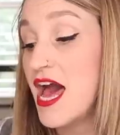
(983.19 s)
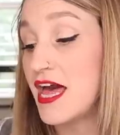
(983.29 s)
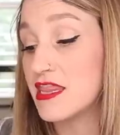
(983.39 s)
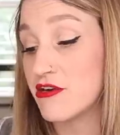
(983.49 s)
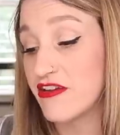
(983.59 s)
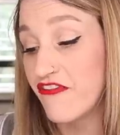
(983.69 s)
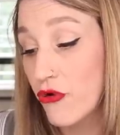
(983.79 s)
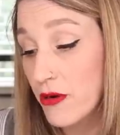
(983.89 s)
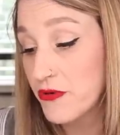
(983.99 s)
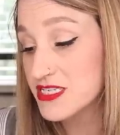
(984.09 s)
and
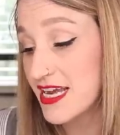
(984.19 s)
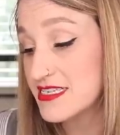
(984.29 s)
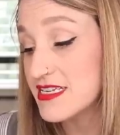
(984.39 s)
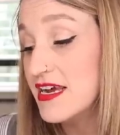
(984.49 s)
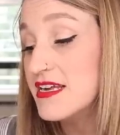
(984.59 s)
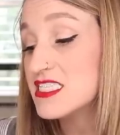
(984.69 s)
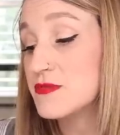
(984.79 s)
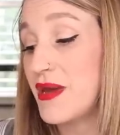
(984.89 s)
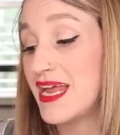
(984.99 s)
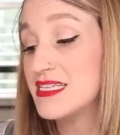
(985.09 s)
34%
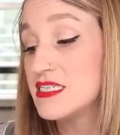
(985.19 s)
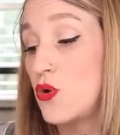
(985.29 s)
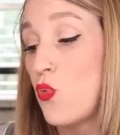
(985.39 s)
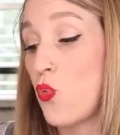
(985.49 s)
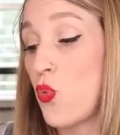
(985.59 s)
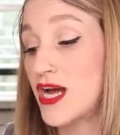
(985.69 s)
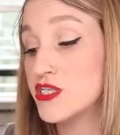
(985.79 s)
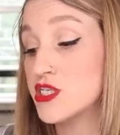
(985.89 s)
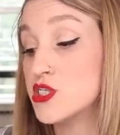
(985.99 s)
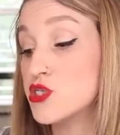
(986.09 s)
spent
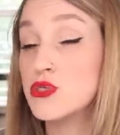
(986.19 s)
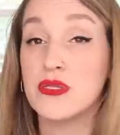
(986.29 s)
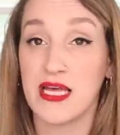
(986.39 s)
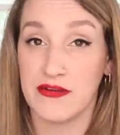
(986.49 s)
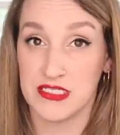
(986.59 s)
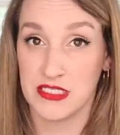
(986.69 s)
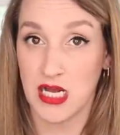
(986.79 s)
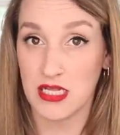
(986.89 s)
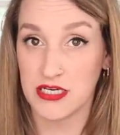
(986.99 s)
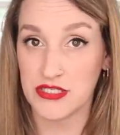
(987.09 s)
$1 to
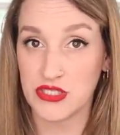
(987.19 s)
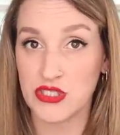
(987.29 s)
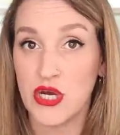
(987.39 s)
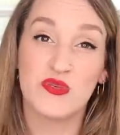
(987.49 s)
$2,000.